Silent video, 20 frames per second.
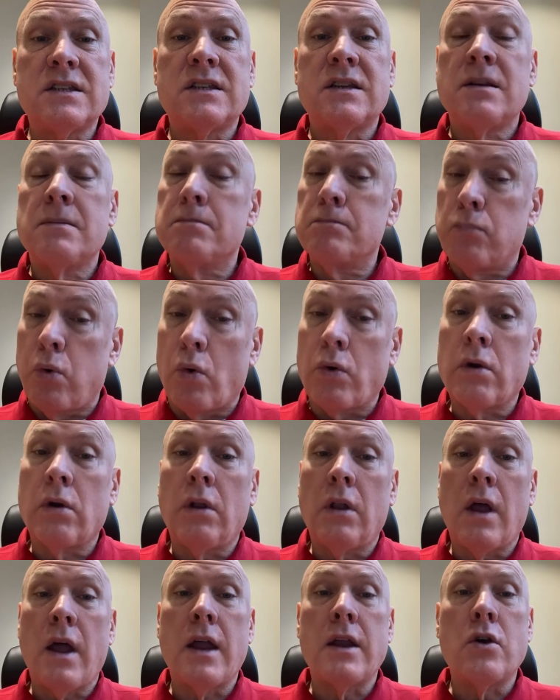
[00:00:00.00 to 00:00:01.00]

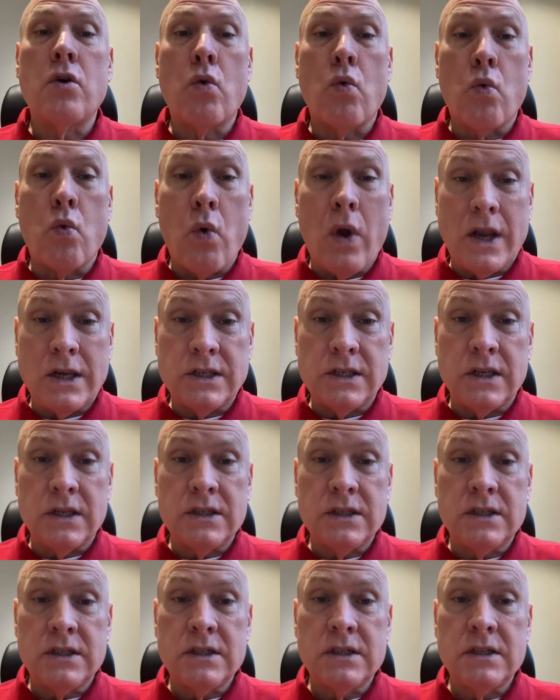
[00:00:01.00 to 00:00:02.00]
borderline
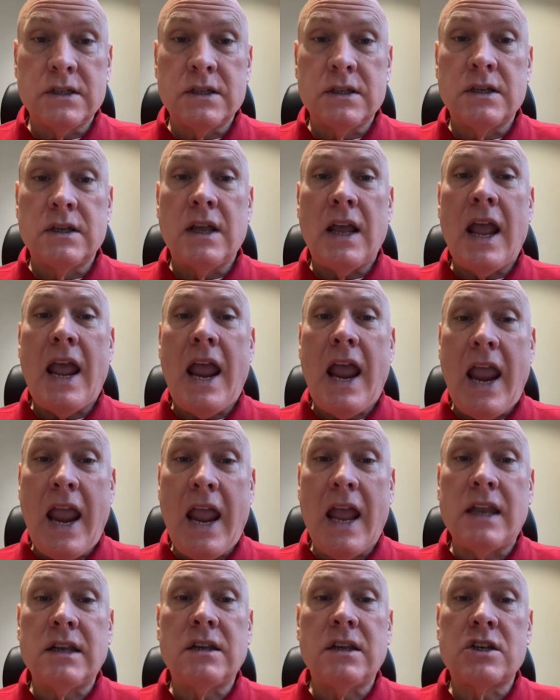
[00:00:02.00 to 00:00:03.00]
racist
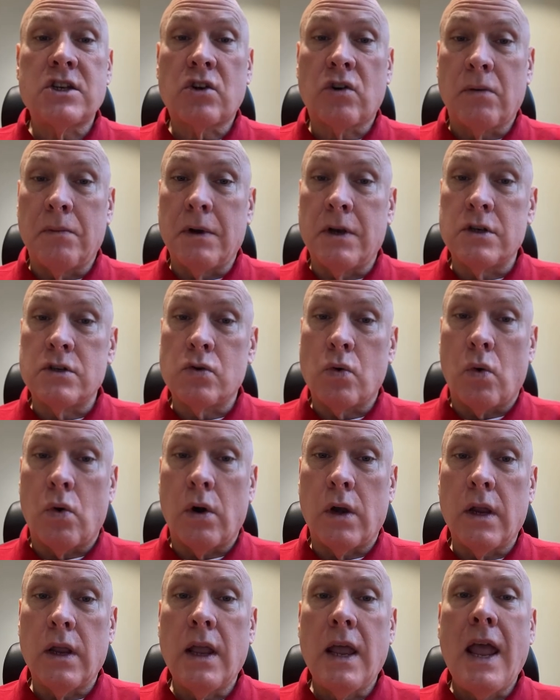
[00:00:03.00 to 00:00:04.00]
and
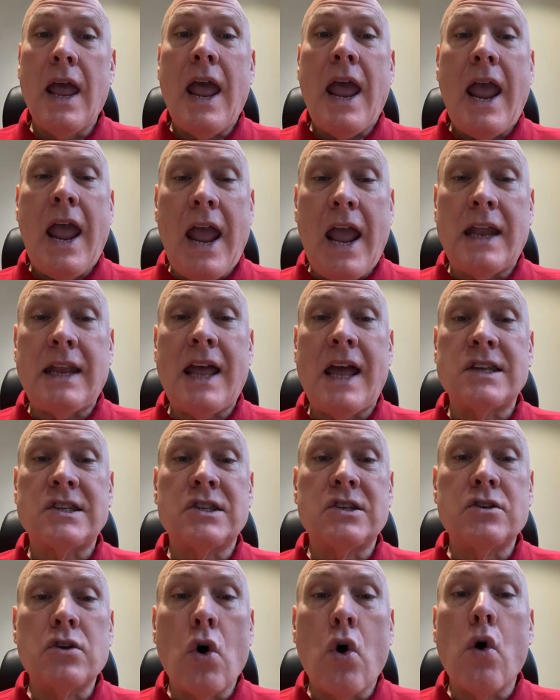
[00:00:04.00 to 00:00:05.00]
discriminatory and has
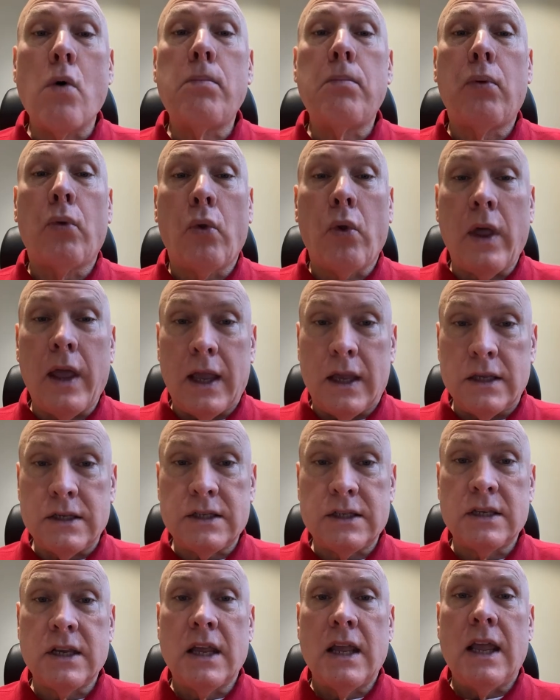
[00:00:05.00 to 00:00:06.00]
no
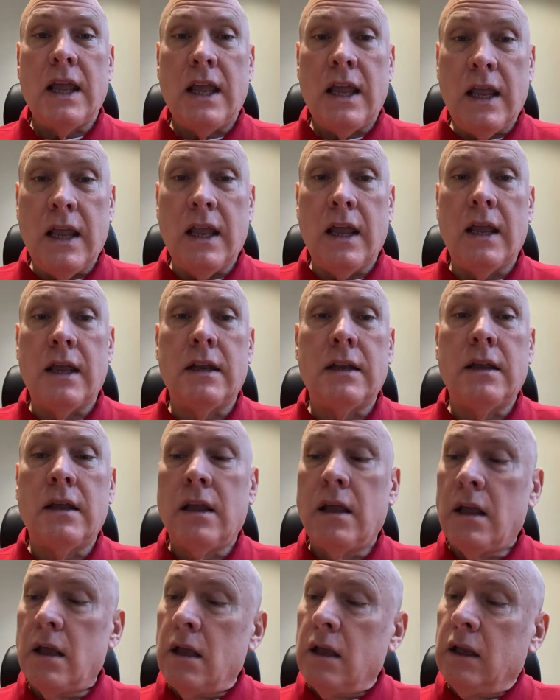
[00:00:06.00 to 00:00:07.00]
place
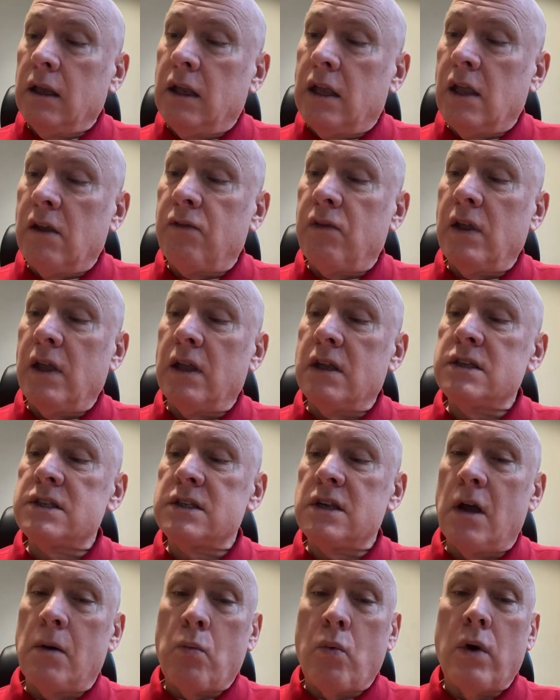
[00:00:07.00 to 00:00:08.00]
in giving
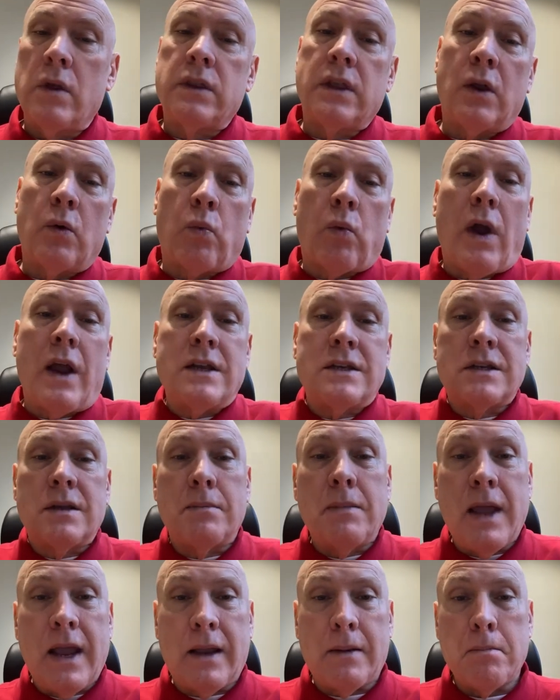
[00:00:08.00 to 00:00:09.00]
someone the right to
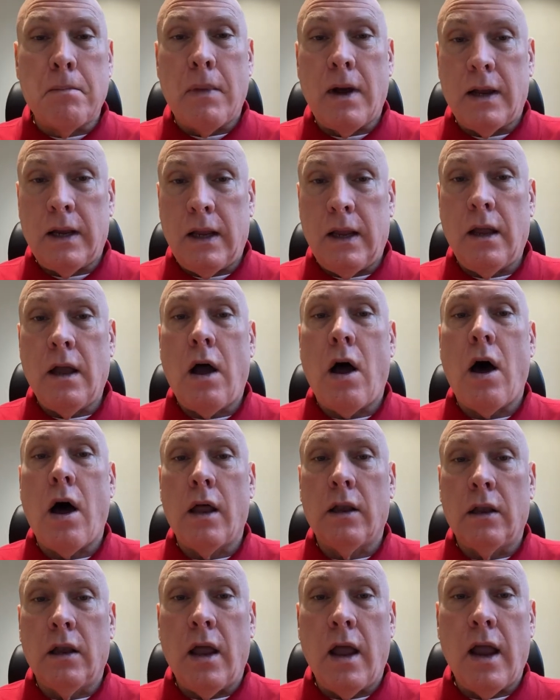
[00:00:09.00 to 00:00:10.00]
make money
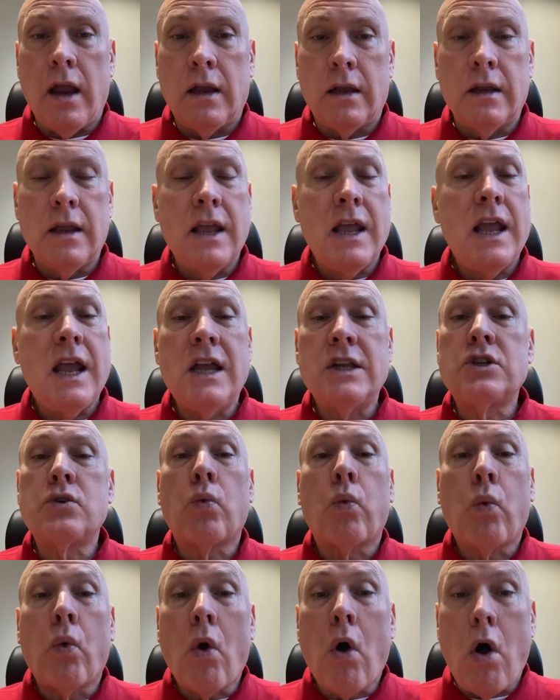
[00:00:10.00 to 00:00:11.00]
online. It's
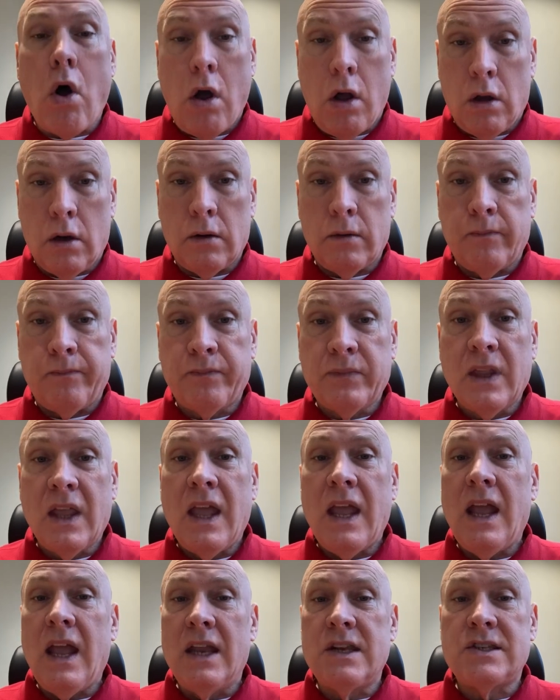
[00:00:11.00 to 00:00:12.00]
wrong.
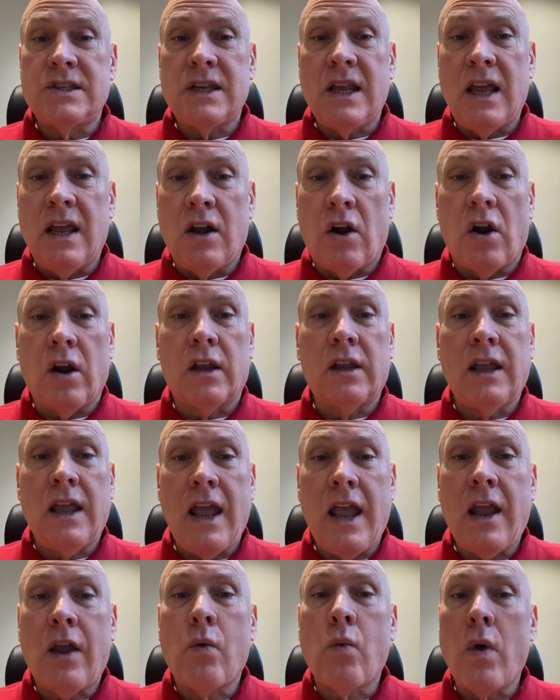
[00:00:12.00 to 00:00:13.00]
It's an
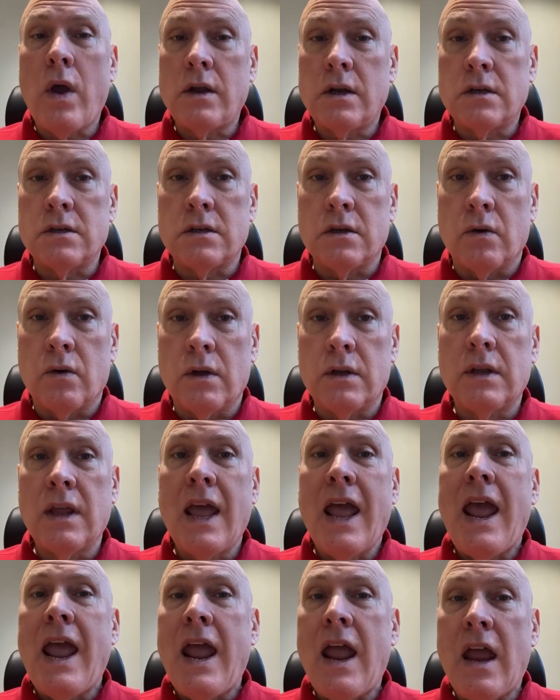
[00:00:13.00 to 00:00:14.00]
archaic way to do it,
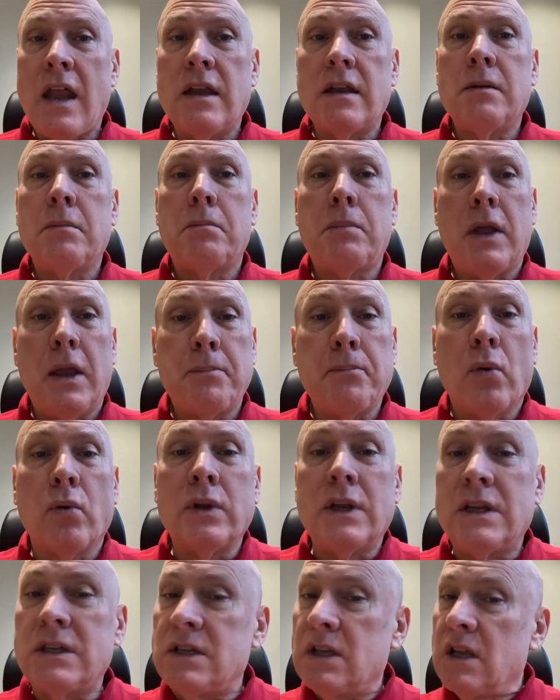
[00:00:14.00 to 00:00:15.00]
and people
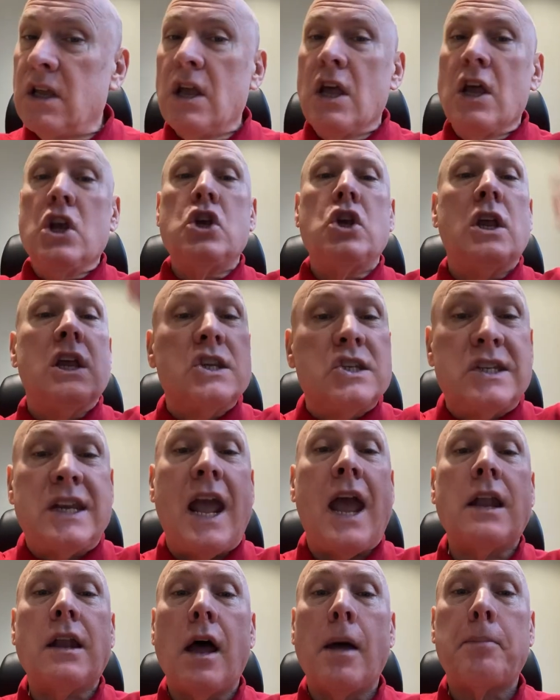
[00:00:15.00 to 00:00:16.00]
need to
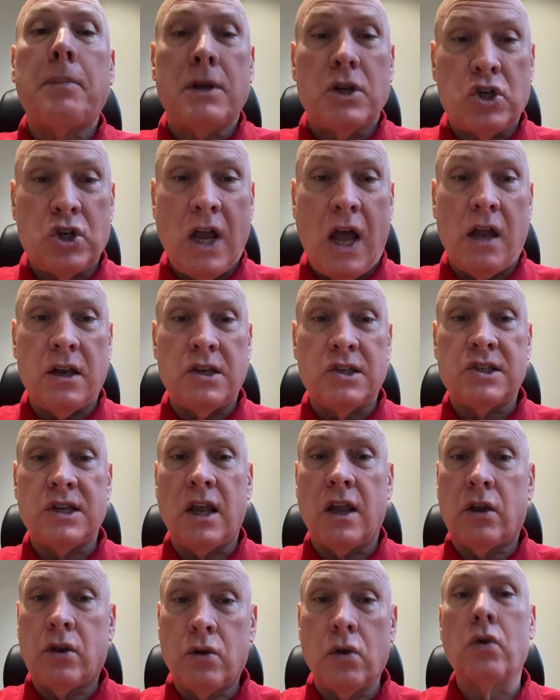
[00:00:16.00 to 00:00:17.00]
stand up and shout and
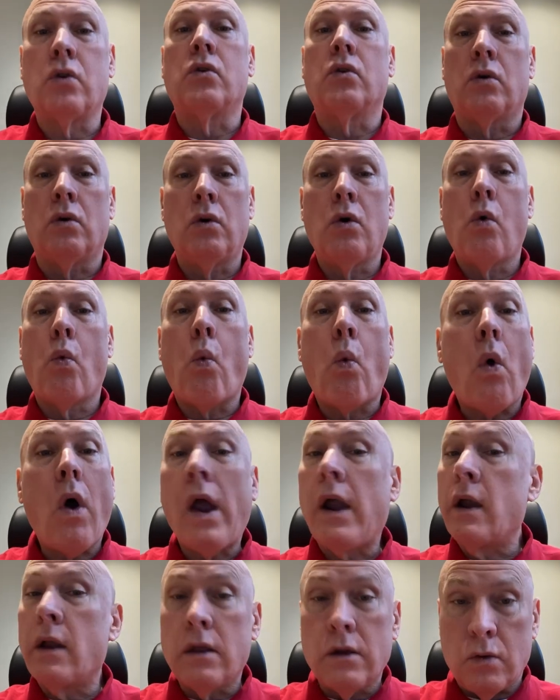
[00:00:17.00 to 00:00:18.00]
say, Google,
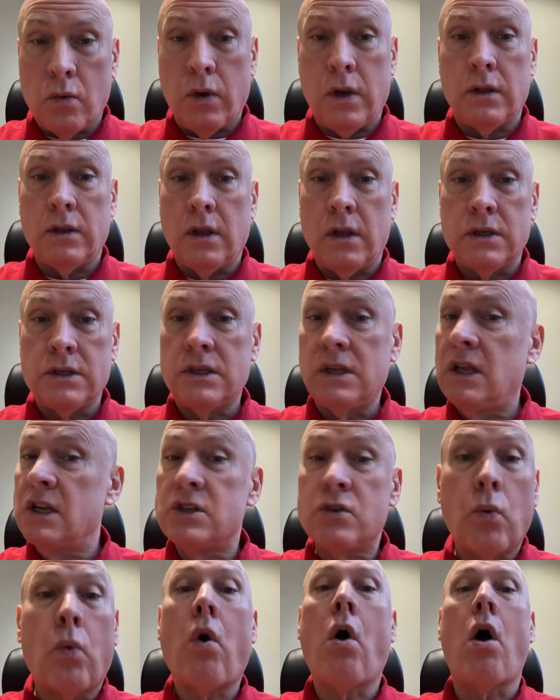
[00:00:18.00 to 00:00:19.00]
why are you doing this?
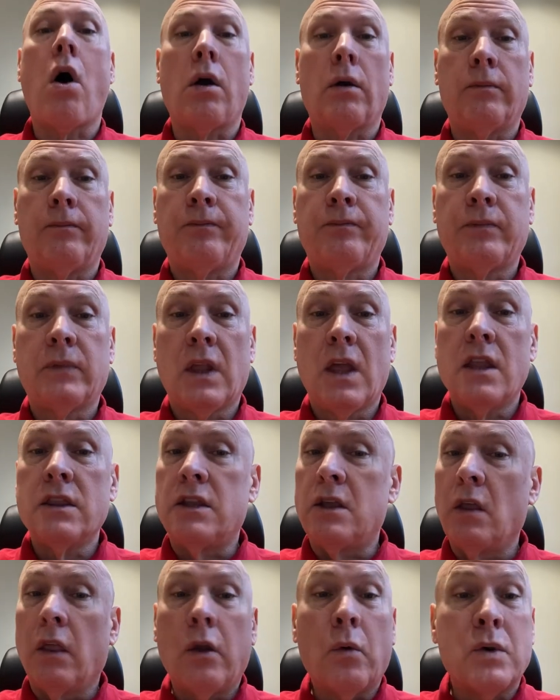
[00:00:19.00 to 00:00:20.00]
It's wrong.
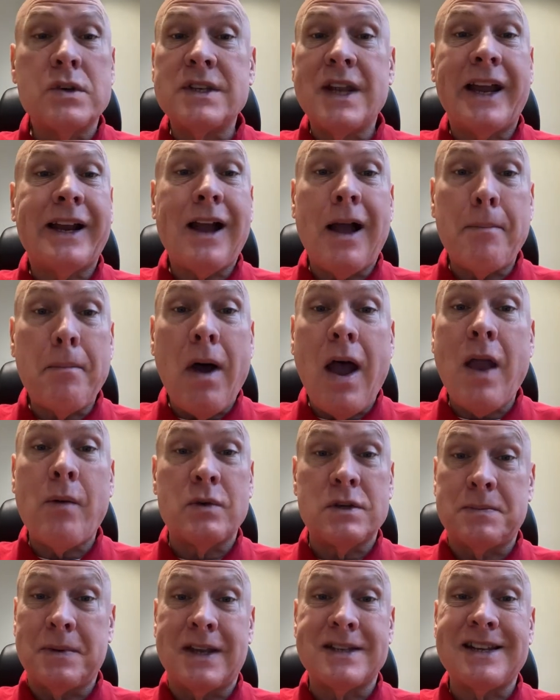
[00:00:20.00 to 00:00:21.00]
The only reason I got mine
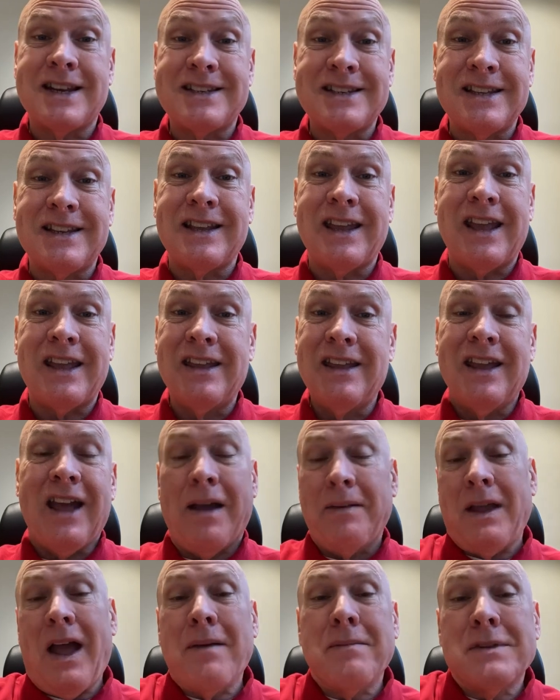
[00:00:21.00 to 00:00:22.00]
was because
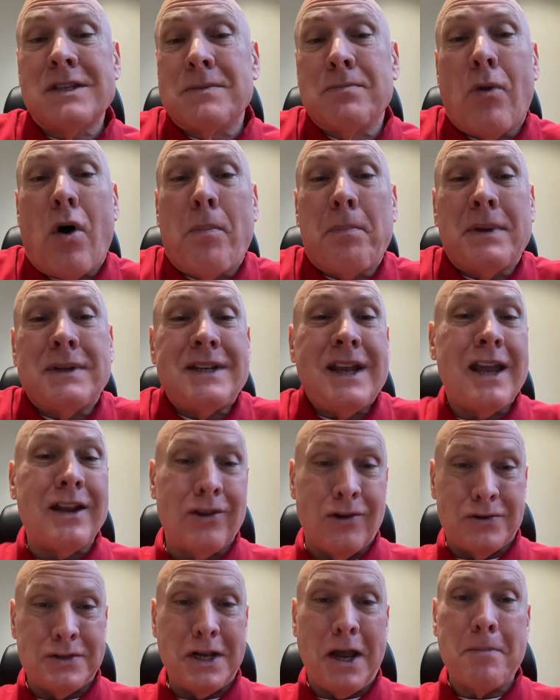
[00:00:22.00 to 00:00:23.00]
I'm small
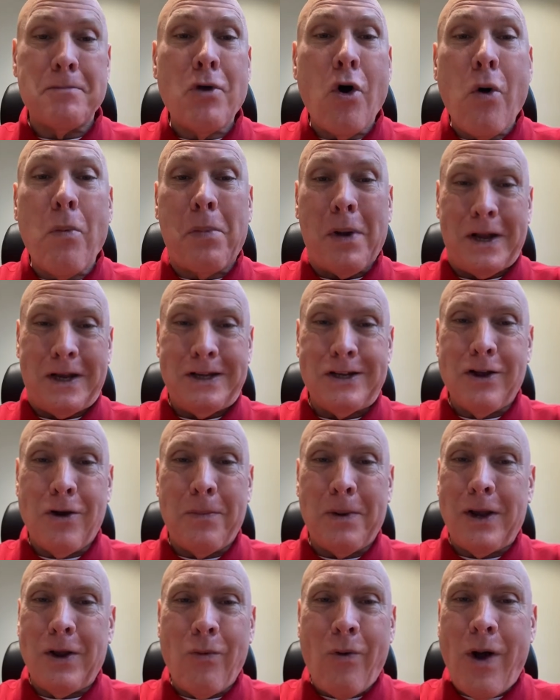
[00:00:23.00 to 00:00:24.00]
potatoes. I'm nobody.
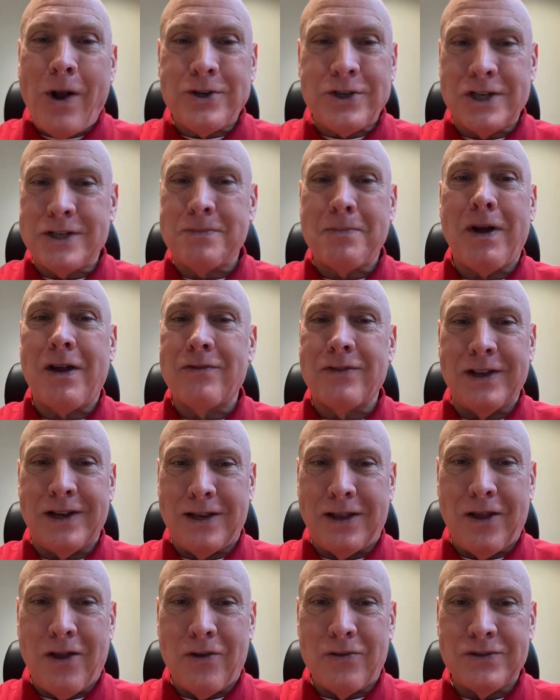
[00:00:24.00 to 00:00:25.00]
Nobody watches my
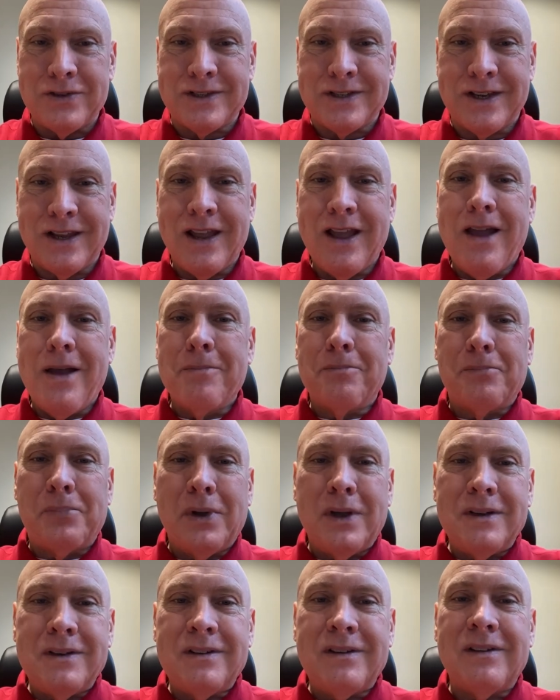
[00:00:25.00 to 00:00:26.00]
videos.
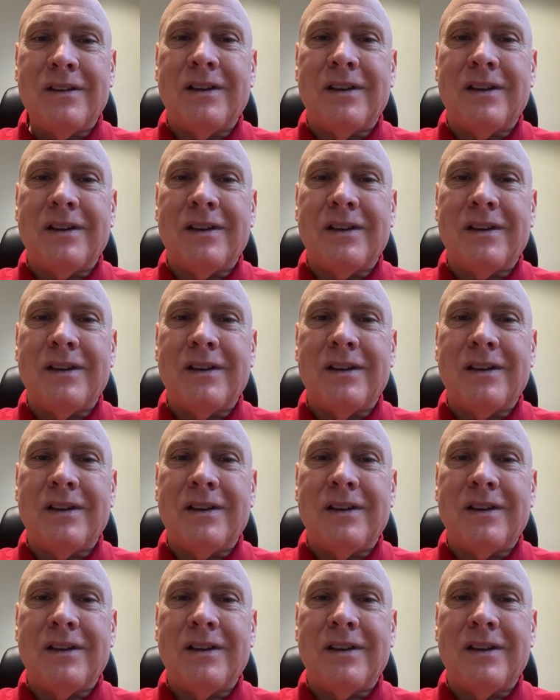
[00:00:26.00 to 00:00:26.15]
But